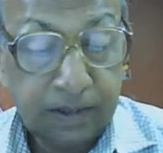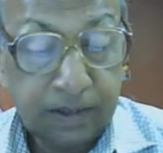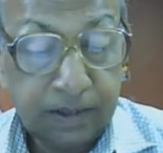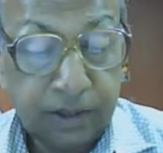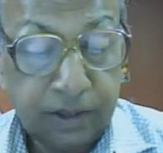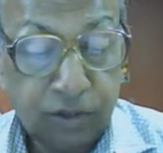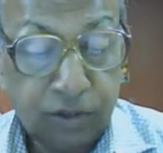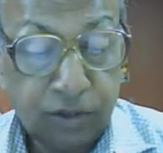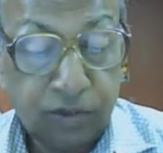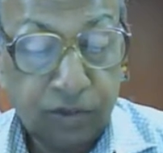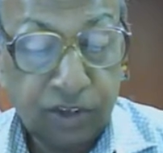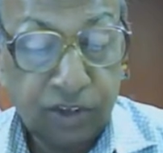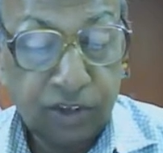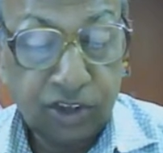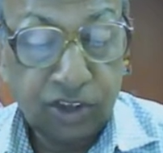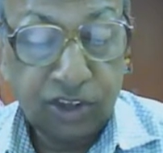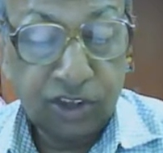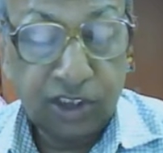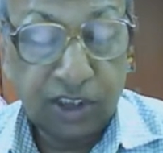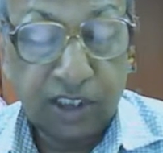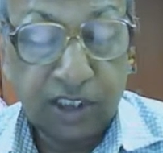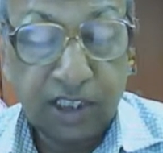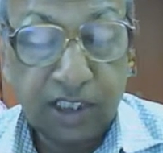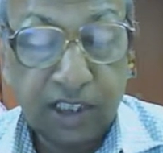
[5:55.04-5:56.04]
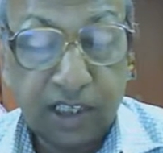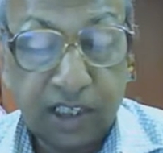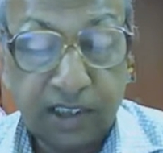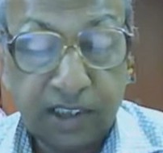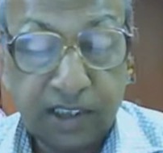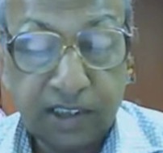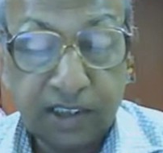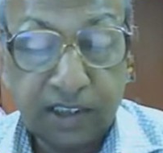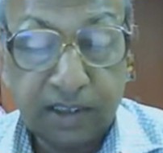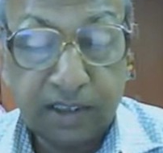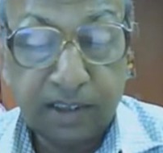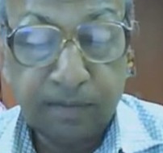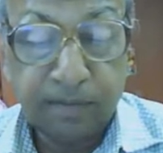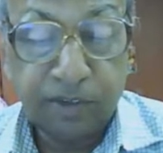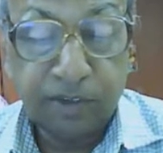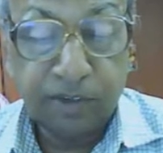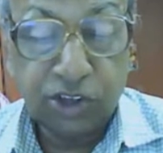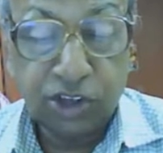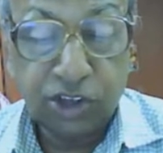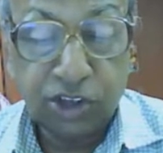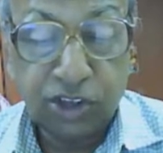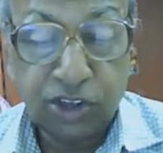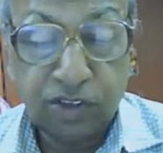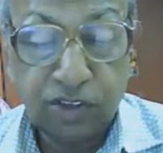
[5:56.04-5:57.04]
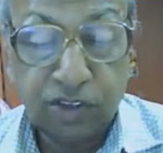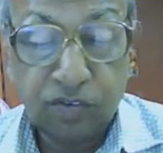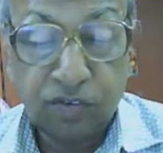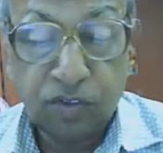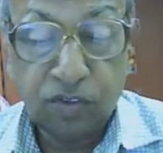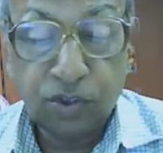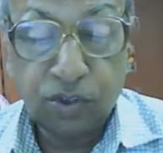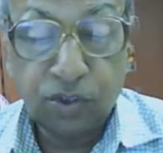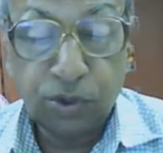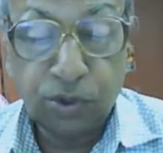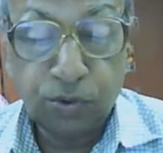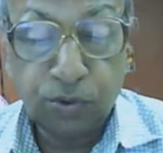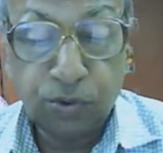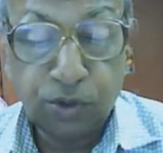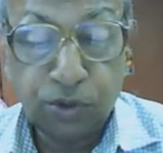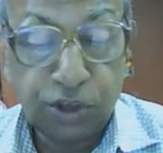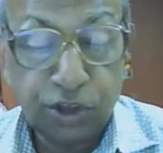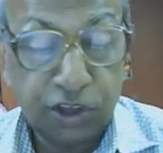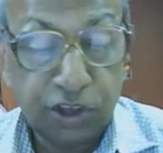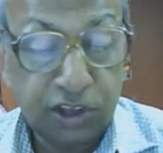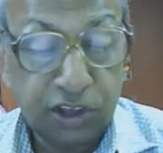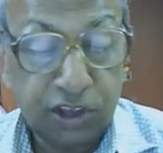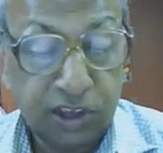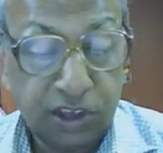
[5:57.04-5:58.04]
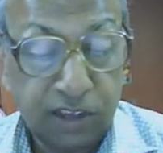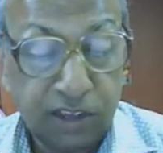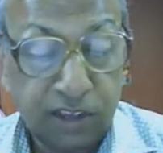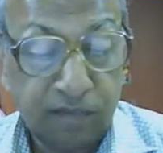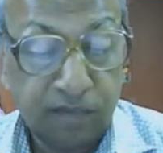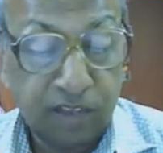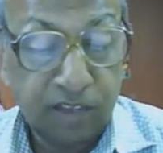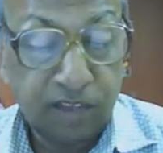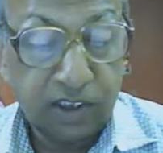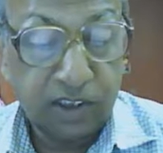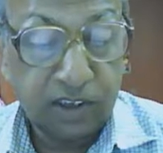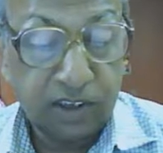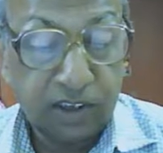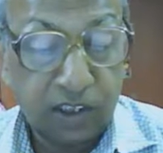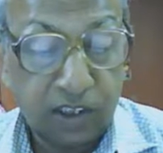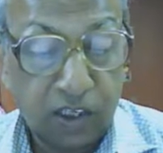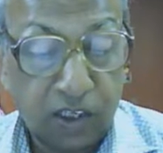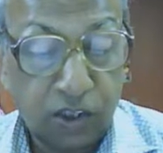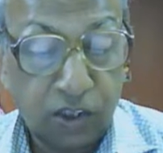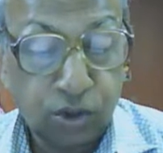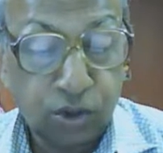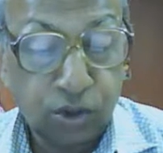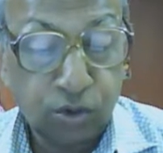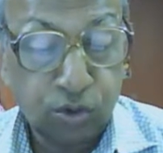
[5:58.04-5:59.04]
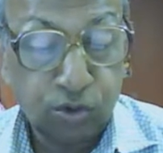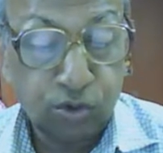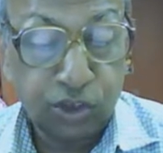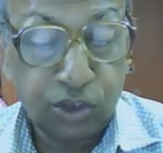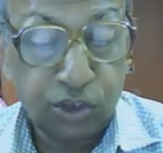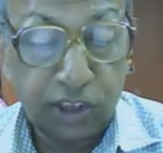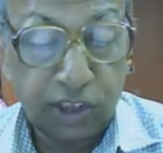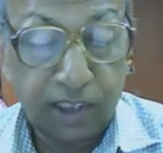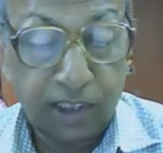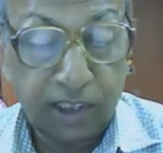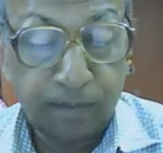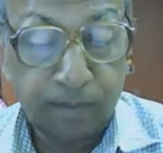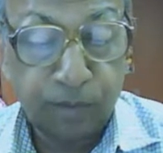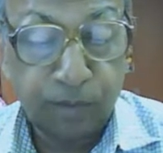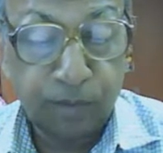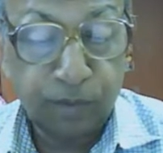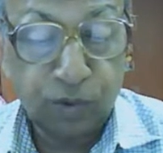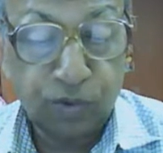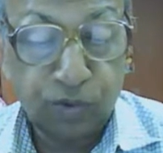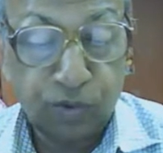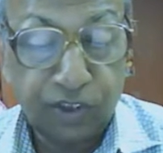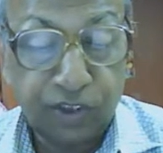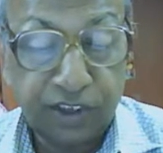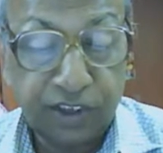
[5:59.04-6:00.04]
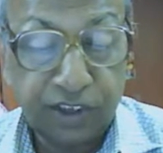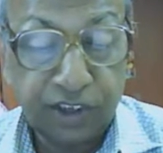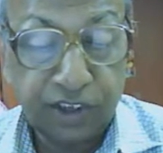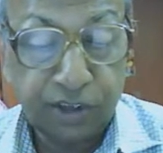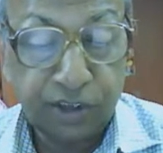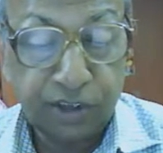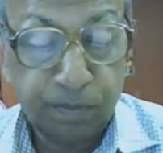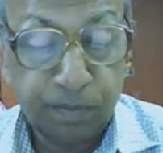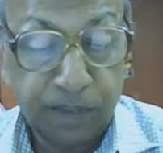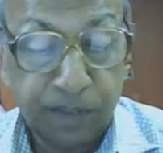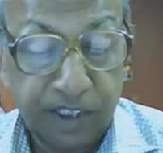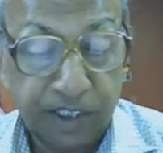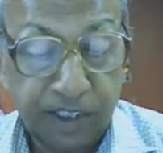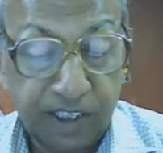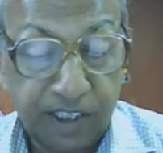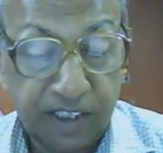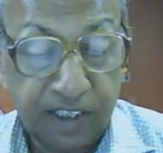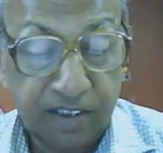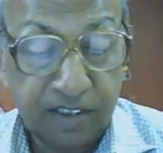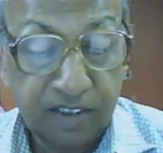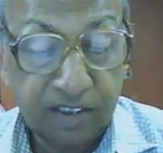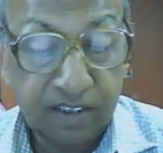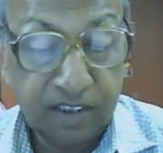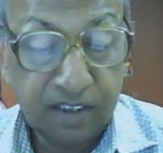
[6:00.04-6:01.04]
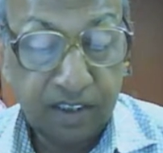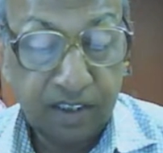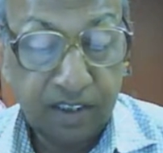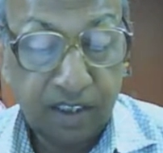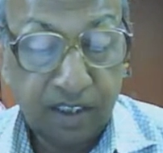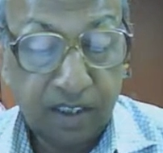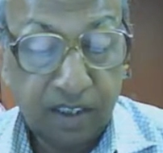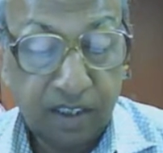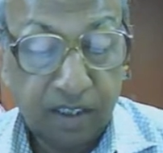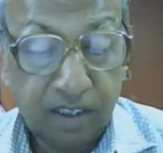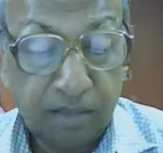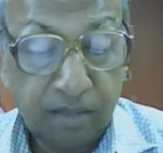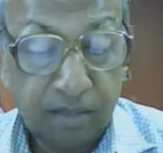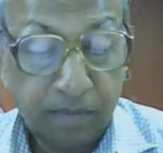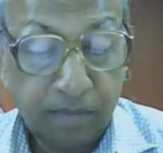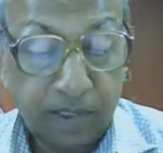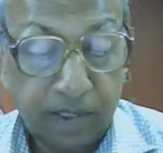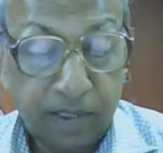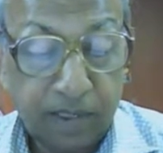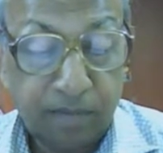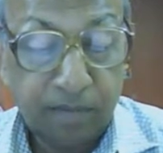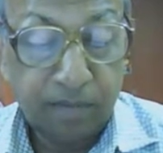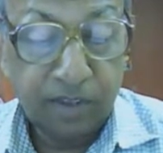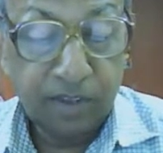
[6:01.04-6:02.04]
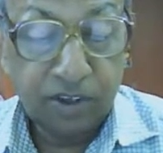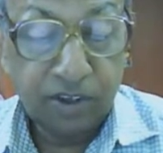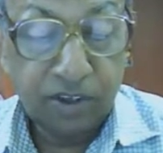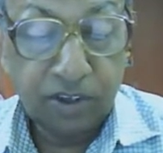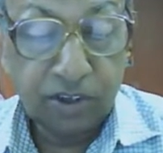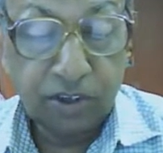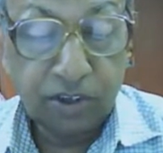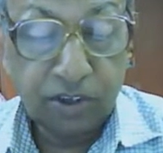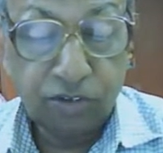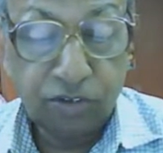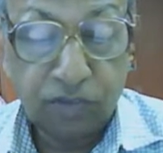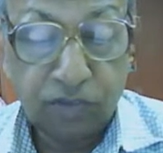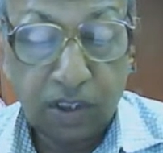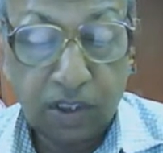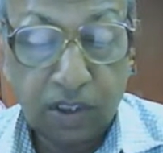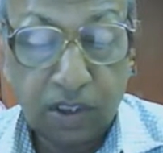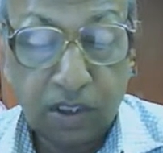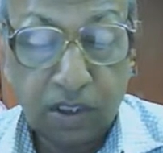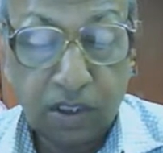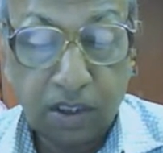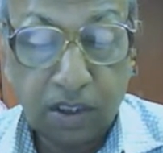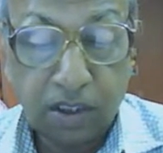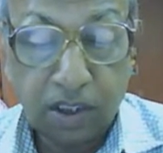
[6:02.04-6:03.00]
University Grant Commission or UGC was also set up during this period. Prime Minister Jawaharlal